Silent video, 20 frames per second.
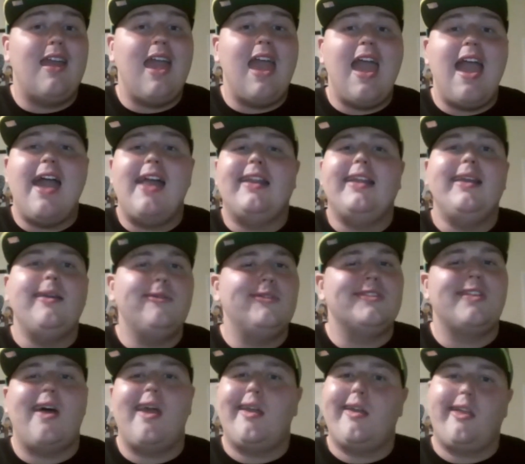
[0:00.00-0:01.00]
And he
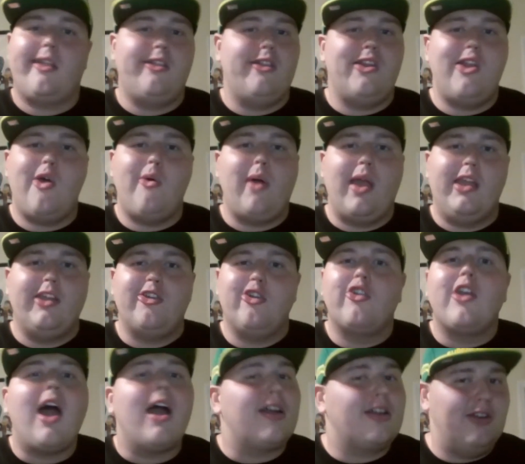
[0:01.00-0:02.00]
was like, "No way,
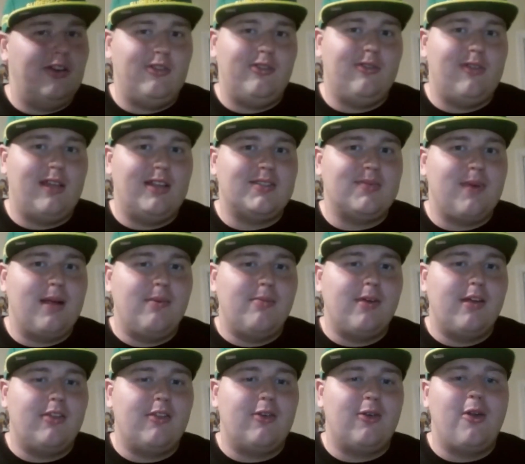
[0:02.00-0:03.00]
you're not going to do that to my
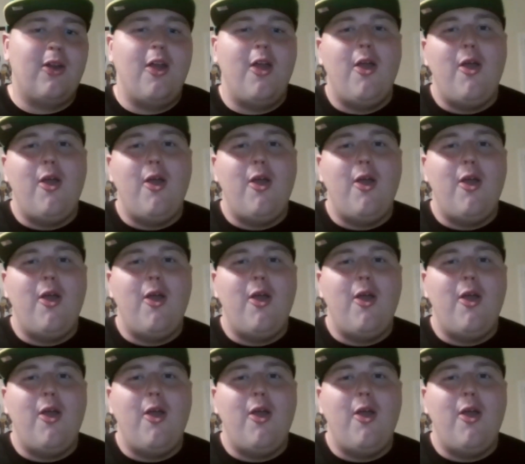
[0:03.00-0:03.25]
brother."